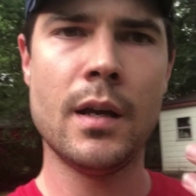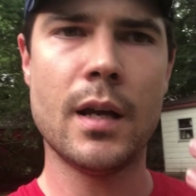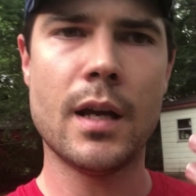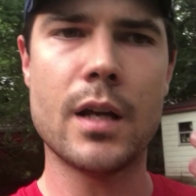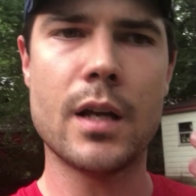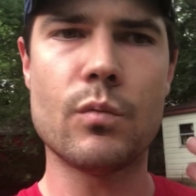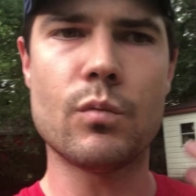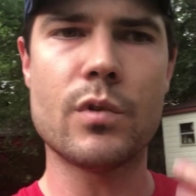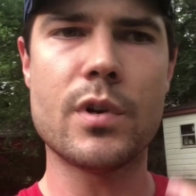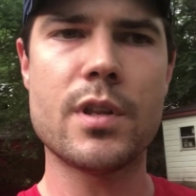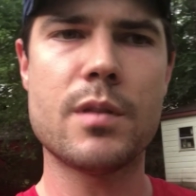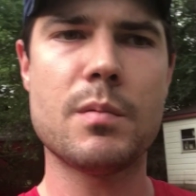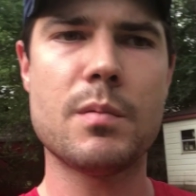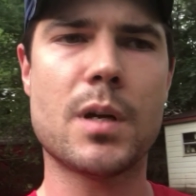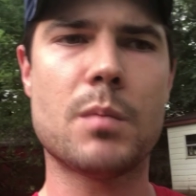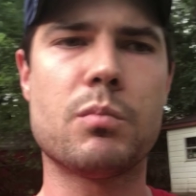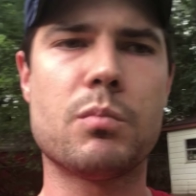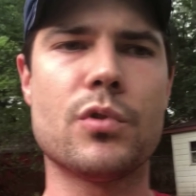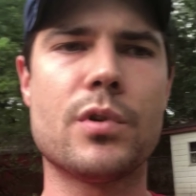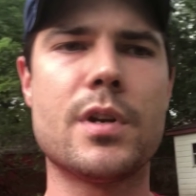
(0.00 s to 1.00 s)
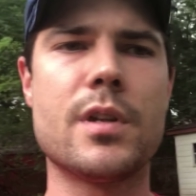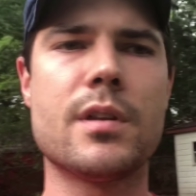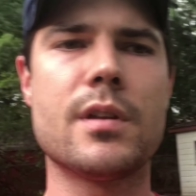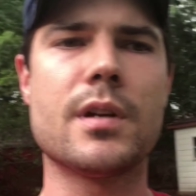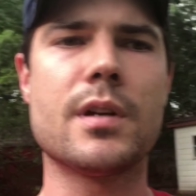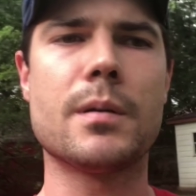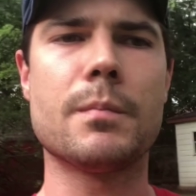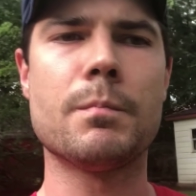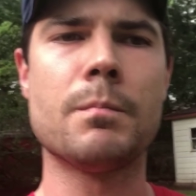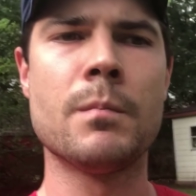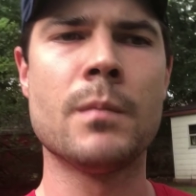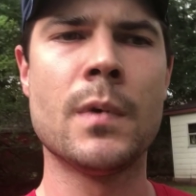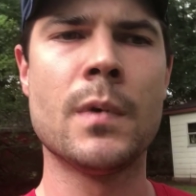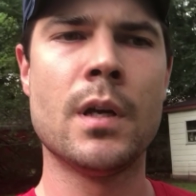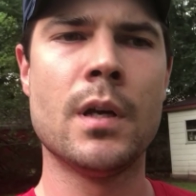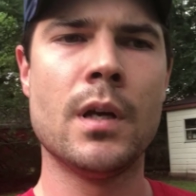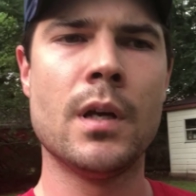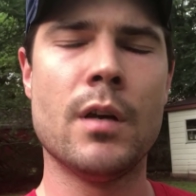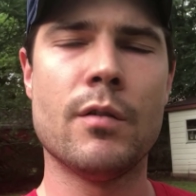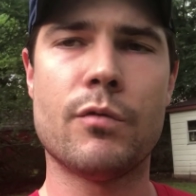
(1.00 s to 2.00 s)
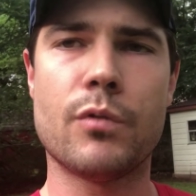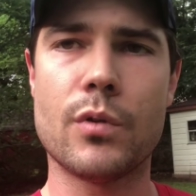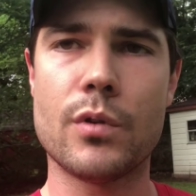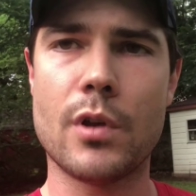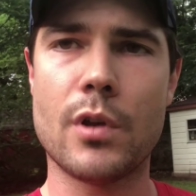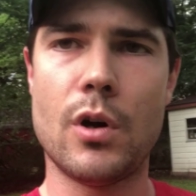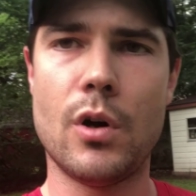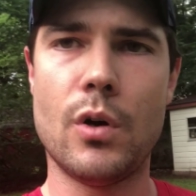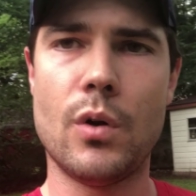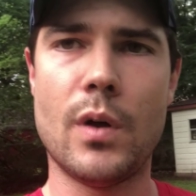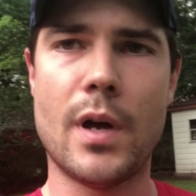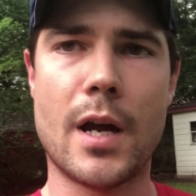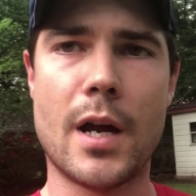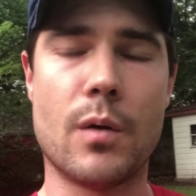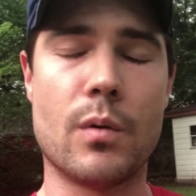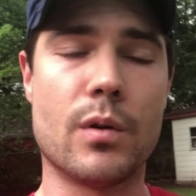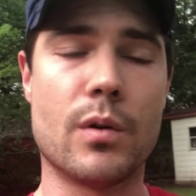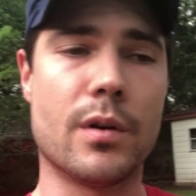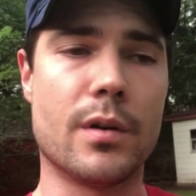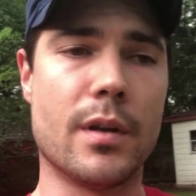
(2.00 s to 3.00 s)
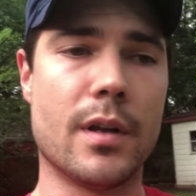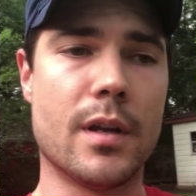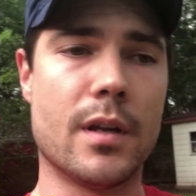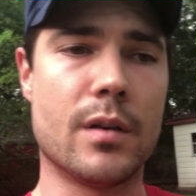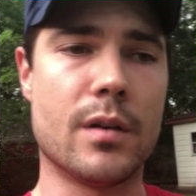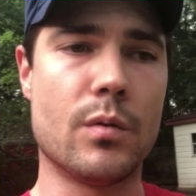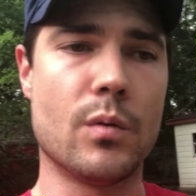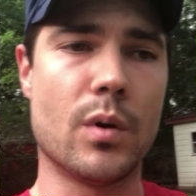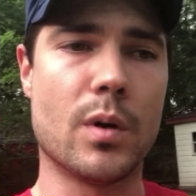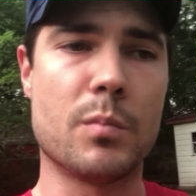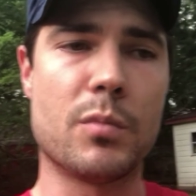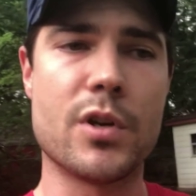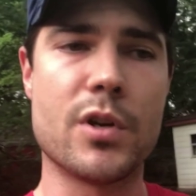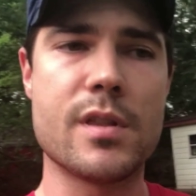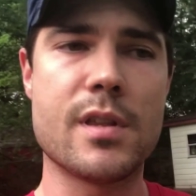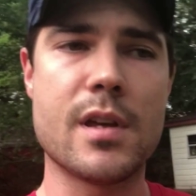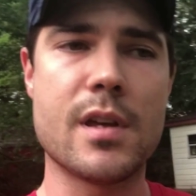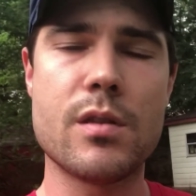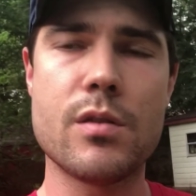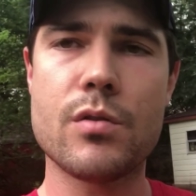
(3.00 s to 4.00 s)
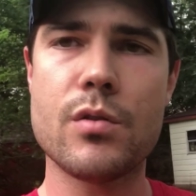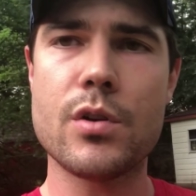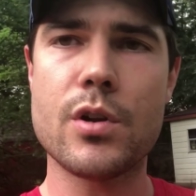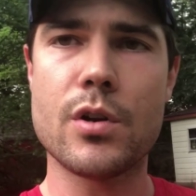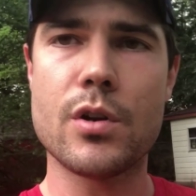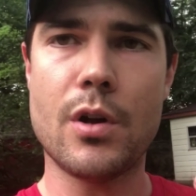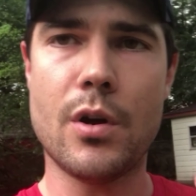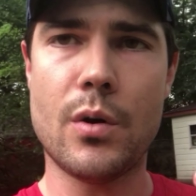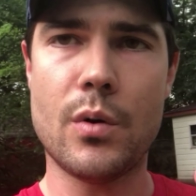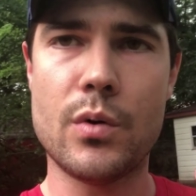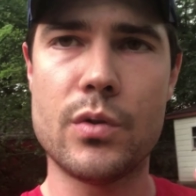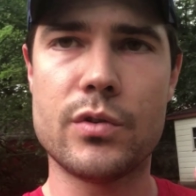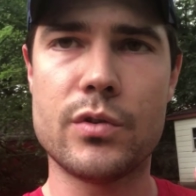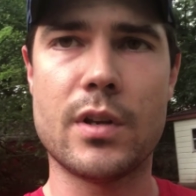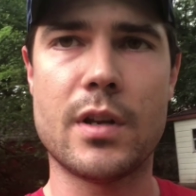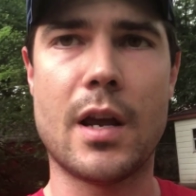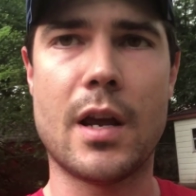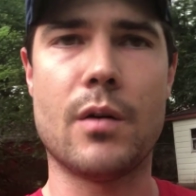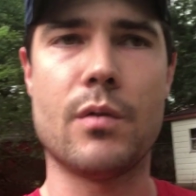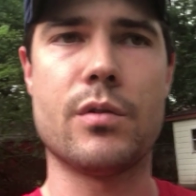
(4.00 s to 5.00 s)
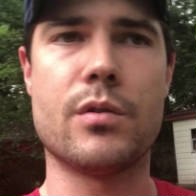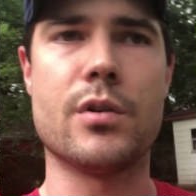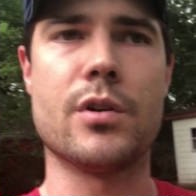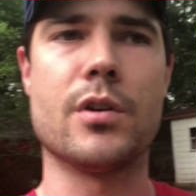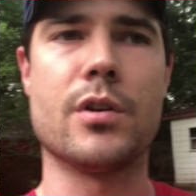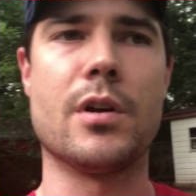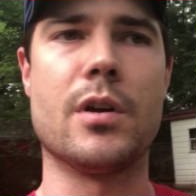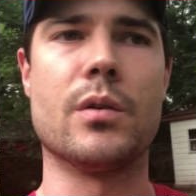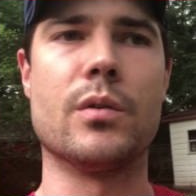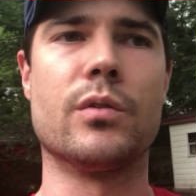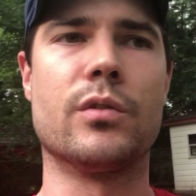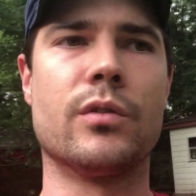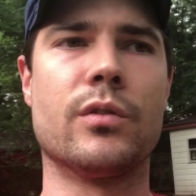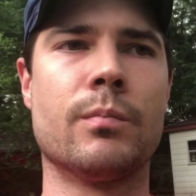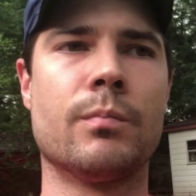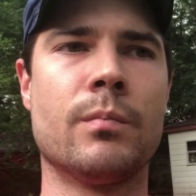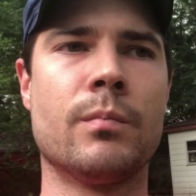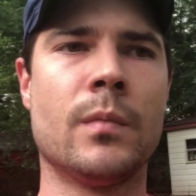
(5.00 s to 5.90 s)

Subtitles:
and rhythmic breathing for the whole hour, and you want to breathe in through your nose and out through your nose.